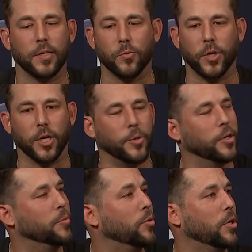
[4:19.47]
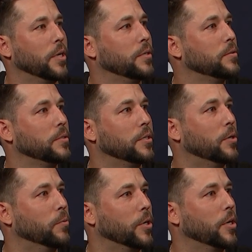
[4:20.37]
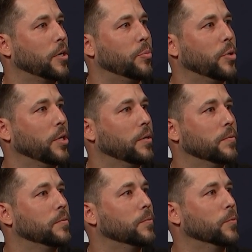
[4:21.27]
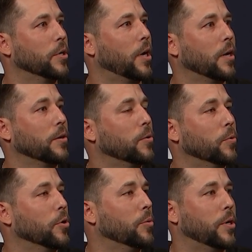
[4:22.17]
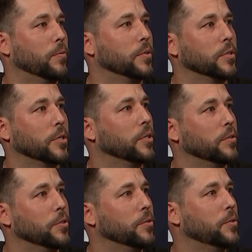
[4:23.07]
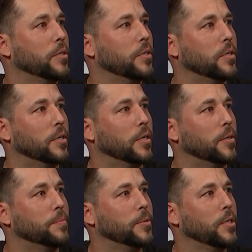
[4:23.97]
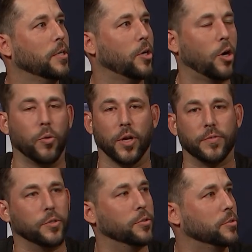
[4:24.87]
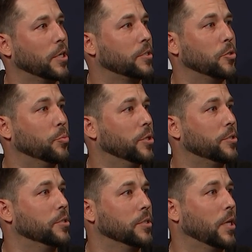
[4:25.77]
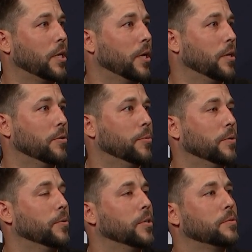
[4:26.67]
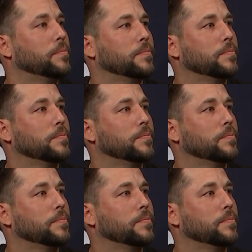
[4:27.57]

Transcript: we come here to play. You know, we're going to compete. We're not going to worry about what they're going to do. Um, all we have to do is execute pitches, and they can't hit them anyways.